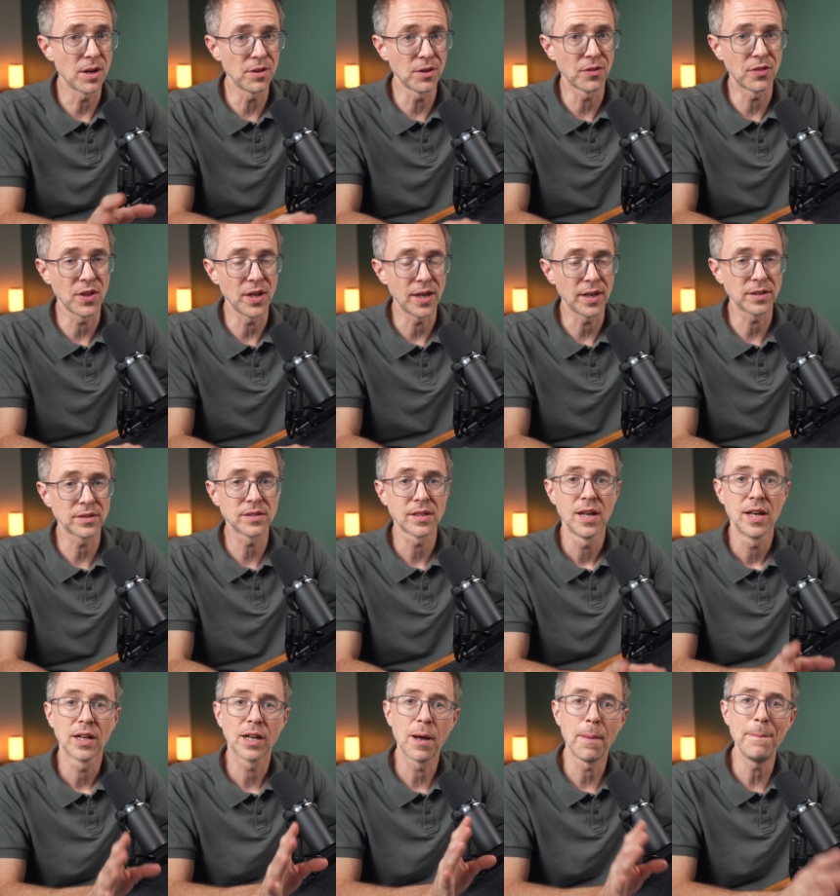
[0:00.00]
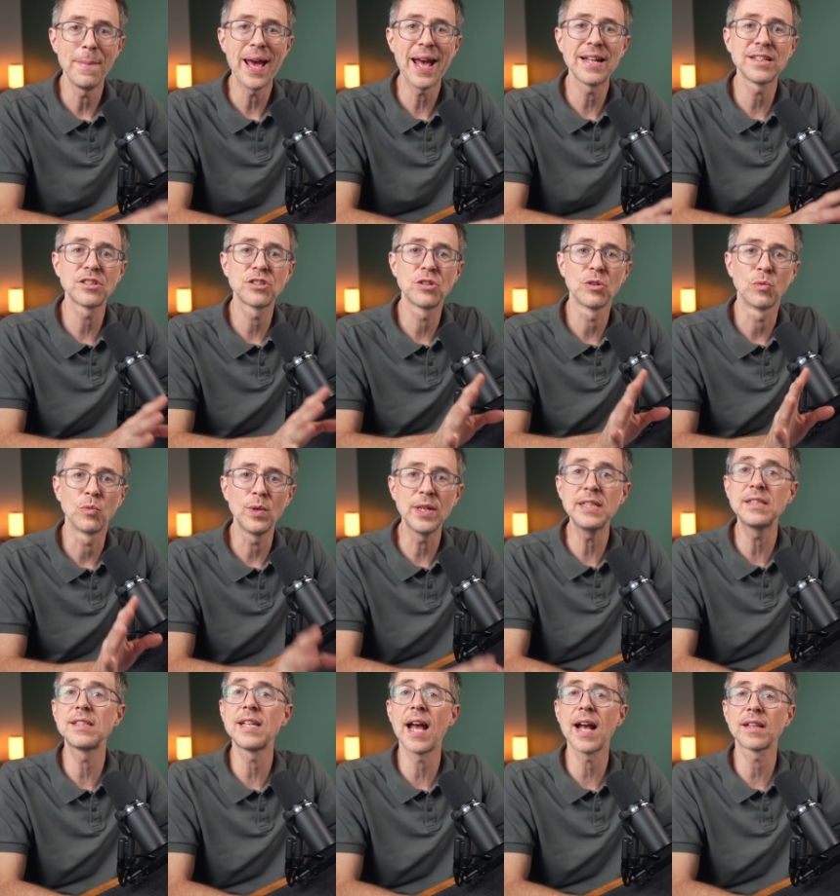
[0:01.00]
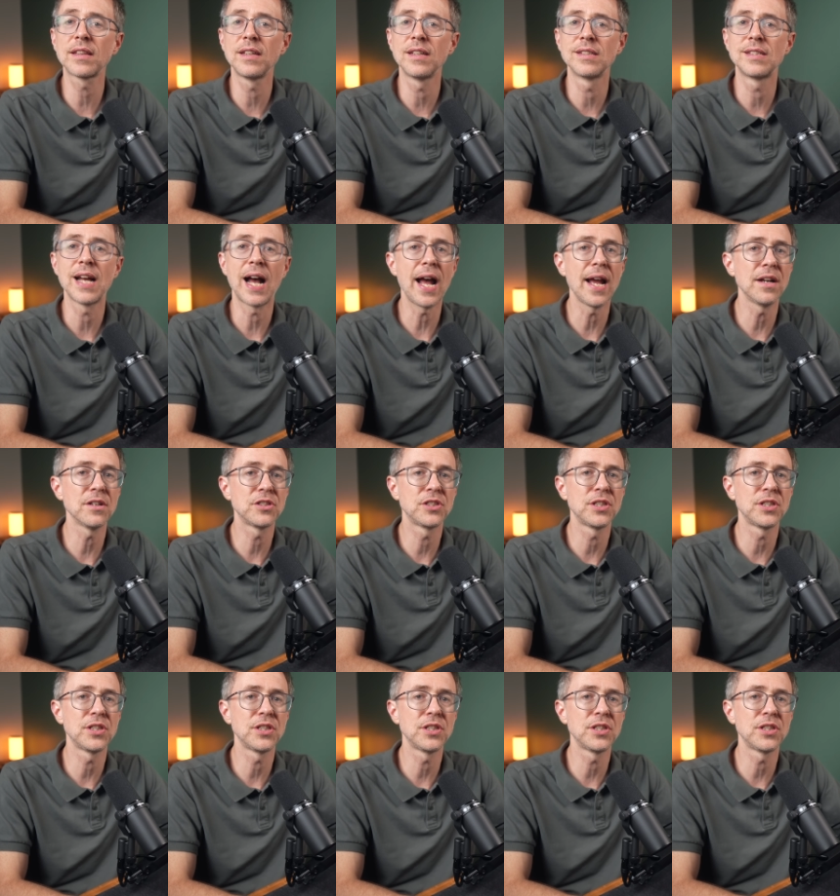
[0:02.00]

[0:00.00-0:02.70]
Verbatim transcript: other things, commands to restack the entire